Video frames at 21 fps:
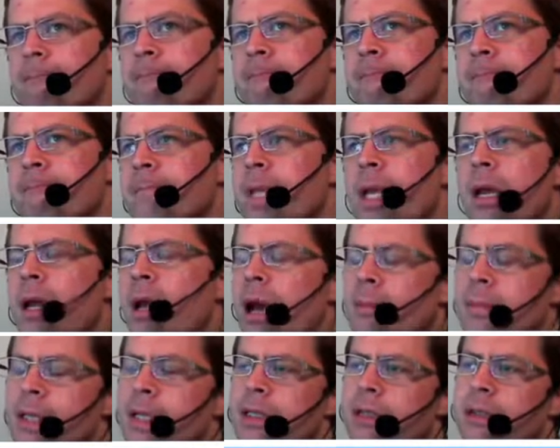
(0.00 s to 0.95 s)
I
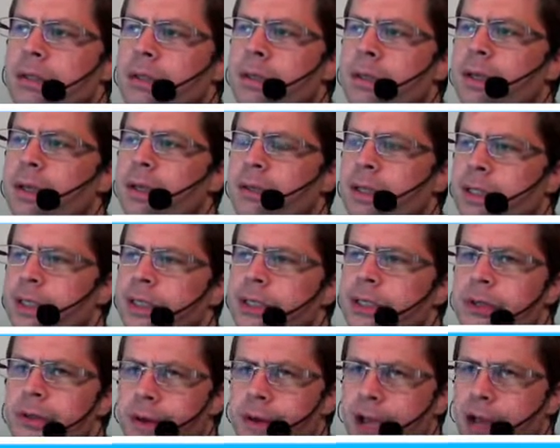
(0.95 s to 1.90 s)
mean, they
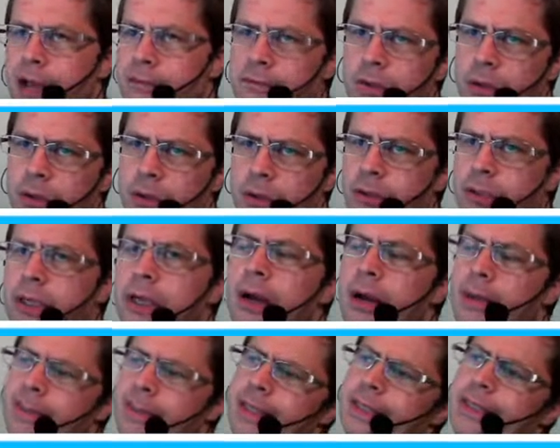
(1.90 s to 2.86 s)
just don't have long train.
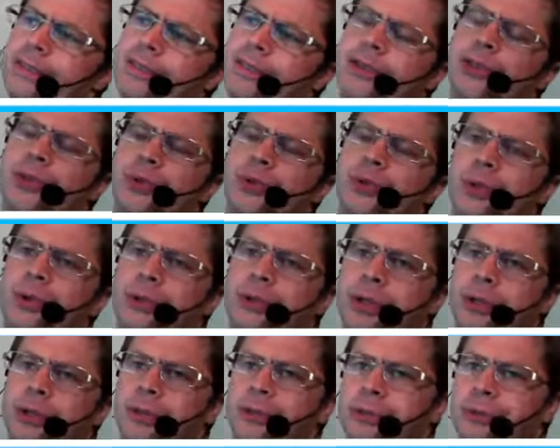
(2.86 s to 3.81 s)
I mean, it's a
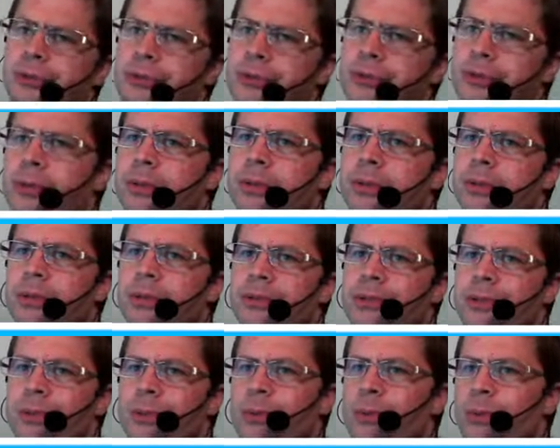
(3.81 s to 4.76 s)
shorter coaster, so.